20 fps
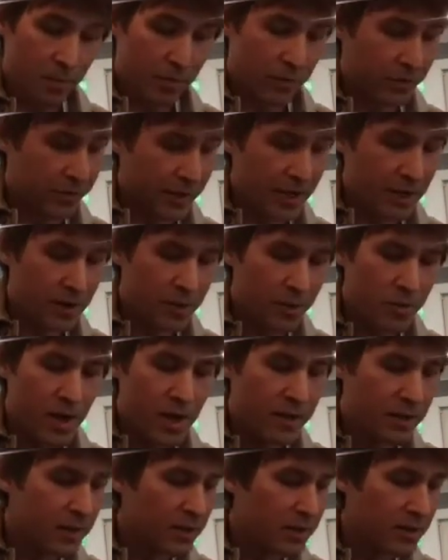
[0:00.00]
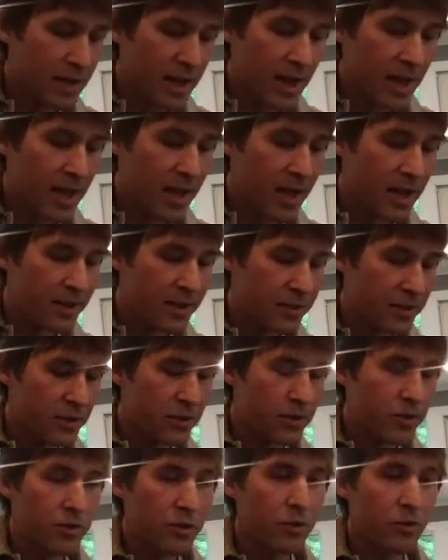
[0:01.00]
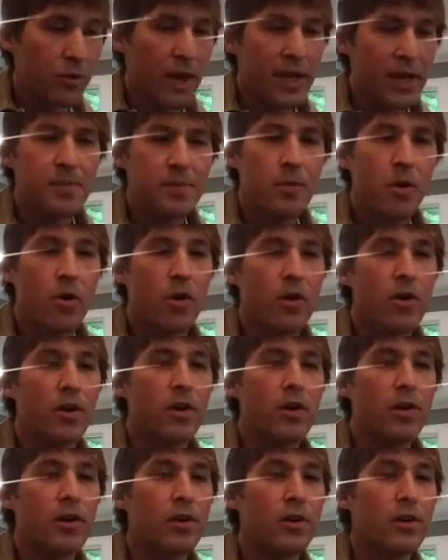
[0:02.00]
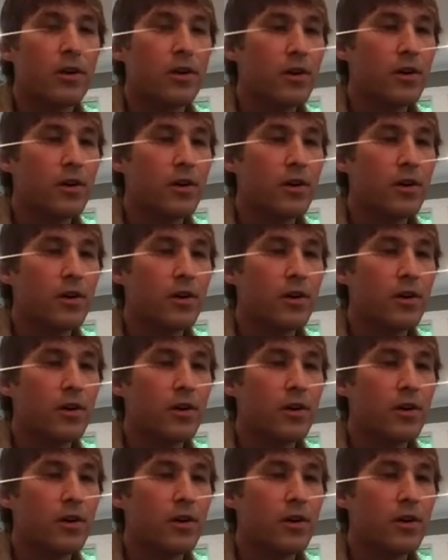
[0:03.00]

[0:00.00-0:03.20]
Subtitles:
They don't recognize you anymore,